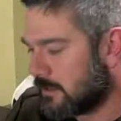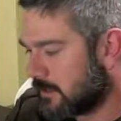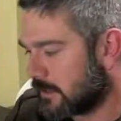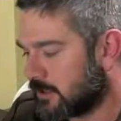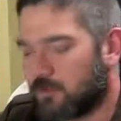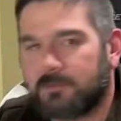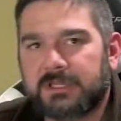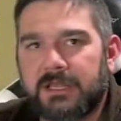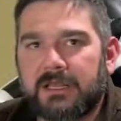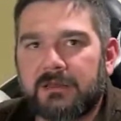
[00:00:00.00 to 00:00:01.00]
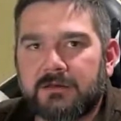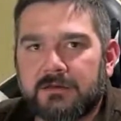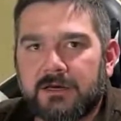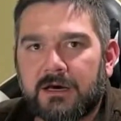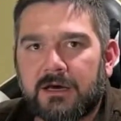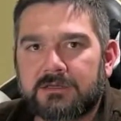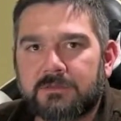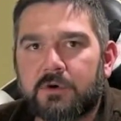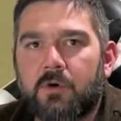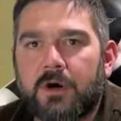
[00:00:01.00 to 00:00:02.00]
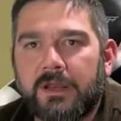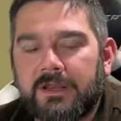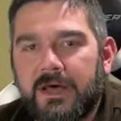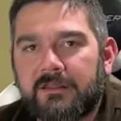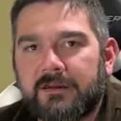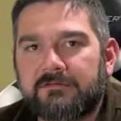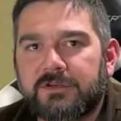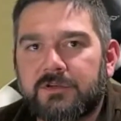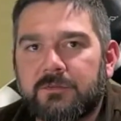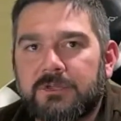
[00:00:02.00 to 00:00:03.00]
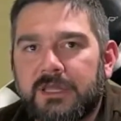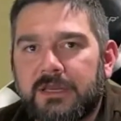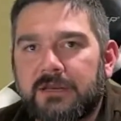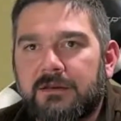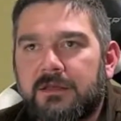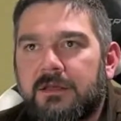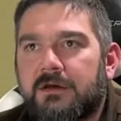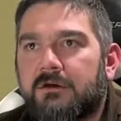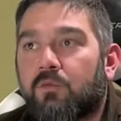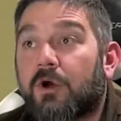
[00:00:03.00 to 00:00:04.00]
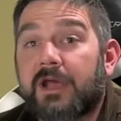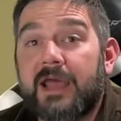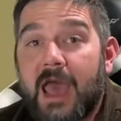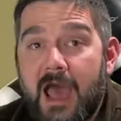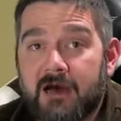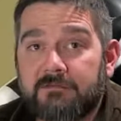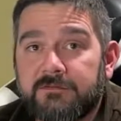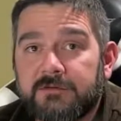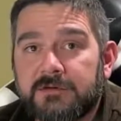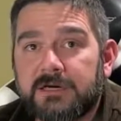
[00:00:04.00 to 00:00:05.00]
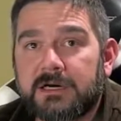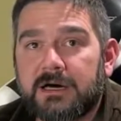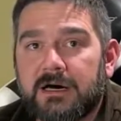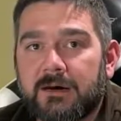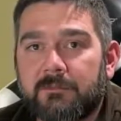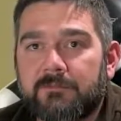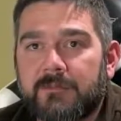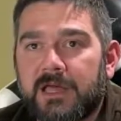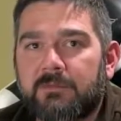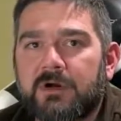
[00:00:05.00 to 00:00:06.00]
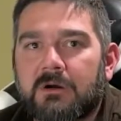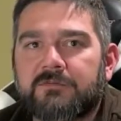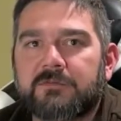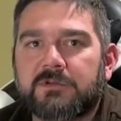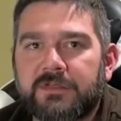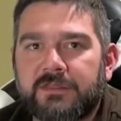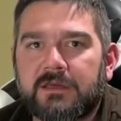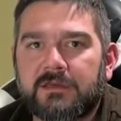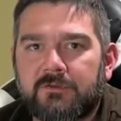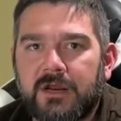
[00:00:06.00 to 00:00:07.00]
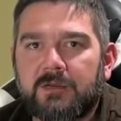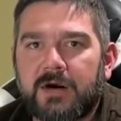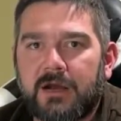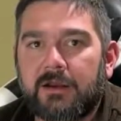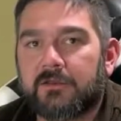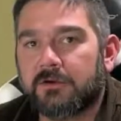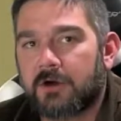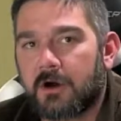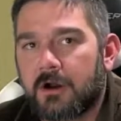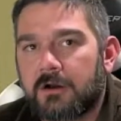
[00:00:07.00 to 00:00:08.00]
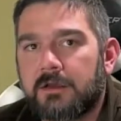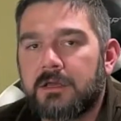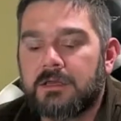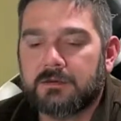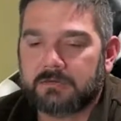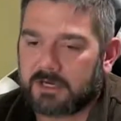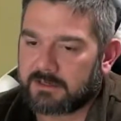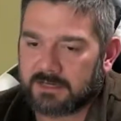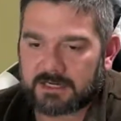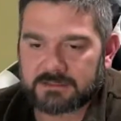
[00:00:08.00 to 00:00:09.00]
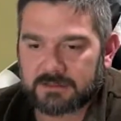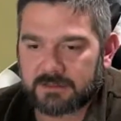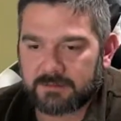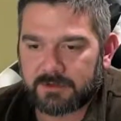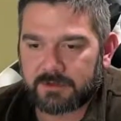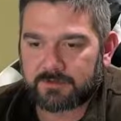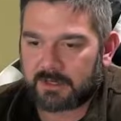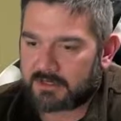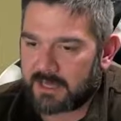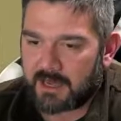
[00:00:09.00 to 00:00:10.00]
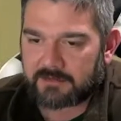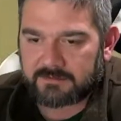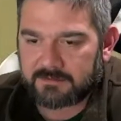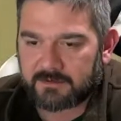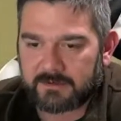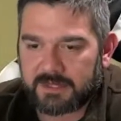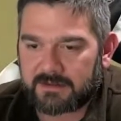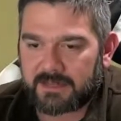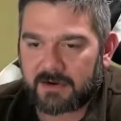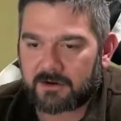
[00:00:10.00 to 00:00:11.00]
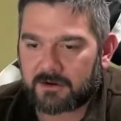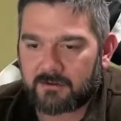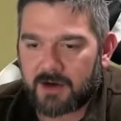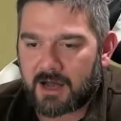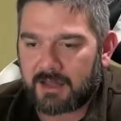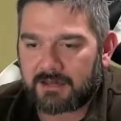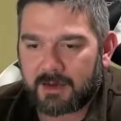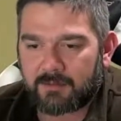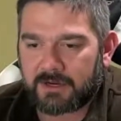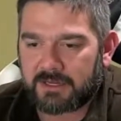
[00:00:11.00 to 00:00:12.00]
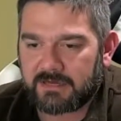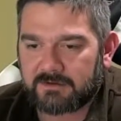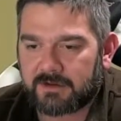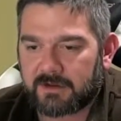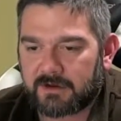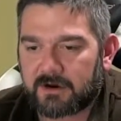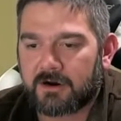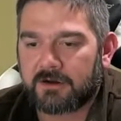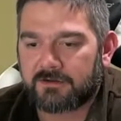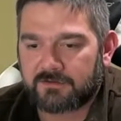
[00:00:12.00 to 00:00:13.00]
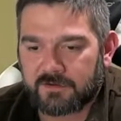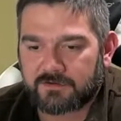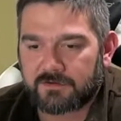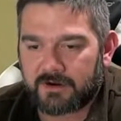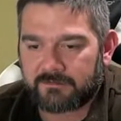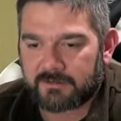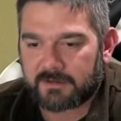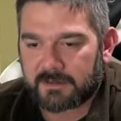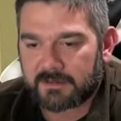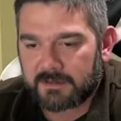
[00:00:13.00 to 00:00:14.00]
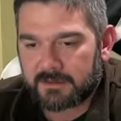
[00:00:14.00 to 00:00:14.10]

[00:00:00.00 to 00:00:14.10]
accumulating some coin. And now that I've accumulated what I have, I am comfortable, I think, and ready to buy another card, but got to slowly build. But yeah, dude, hitting that ROI and that break even on a card is such a great feeling.